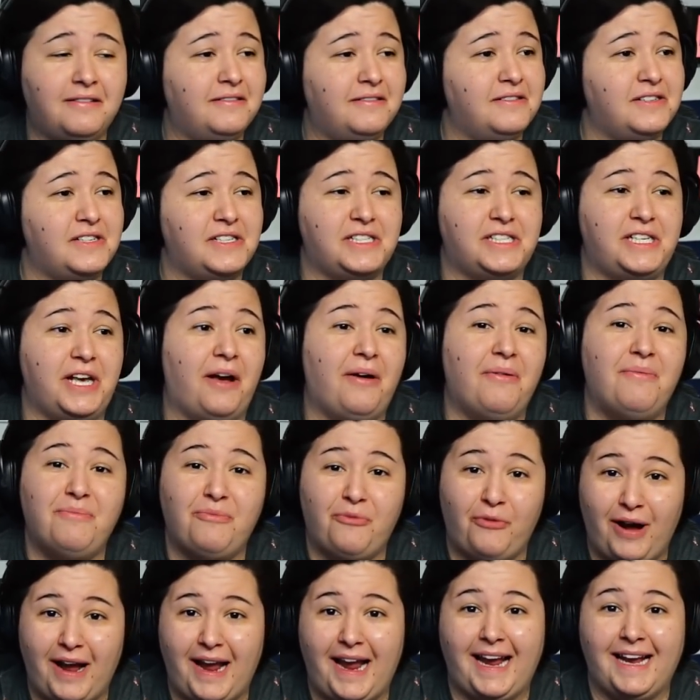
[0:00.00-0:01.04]
some
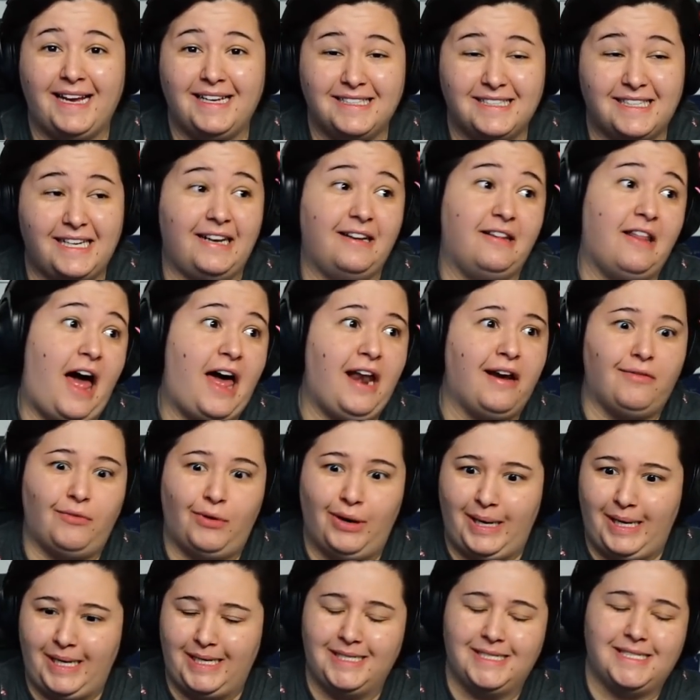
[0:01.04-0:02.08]
ways, in a lot of
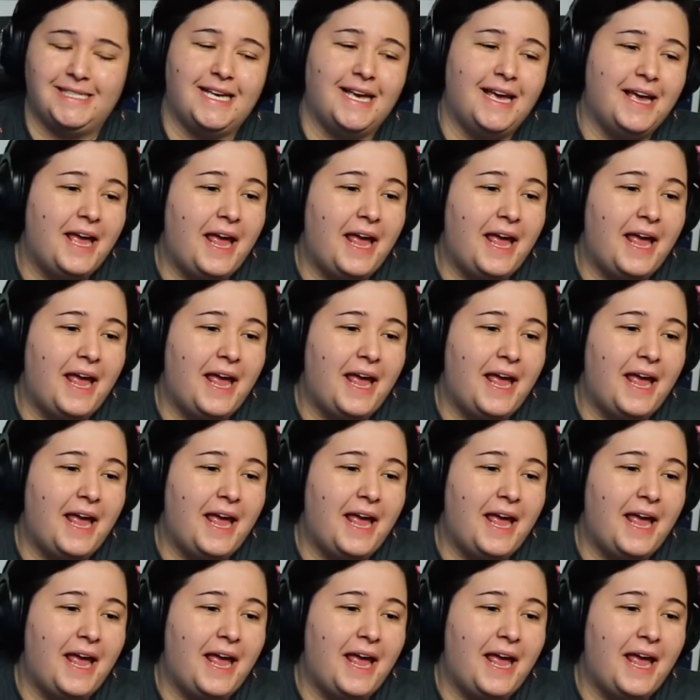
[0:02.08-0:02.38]
ways,